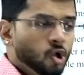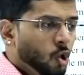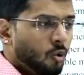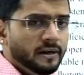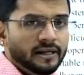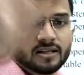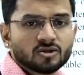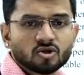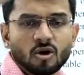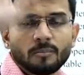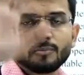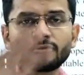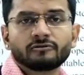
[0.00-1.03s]
no one
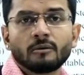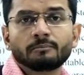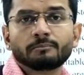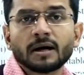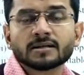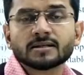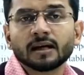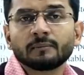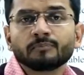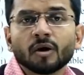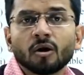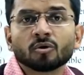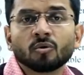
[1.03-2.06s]
can stop you from
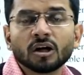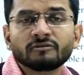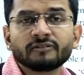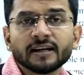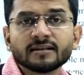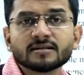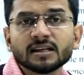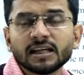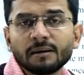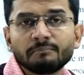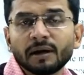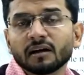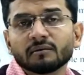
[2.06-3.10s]
passing or qualifying
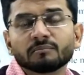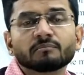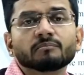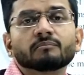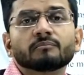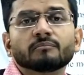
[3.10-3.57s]
CMA.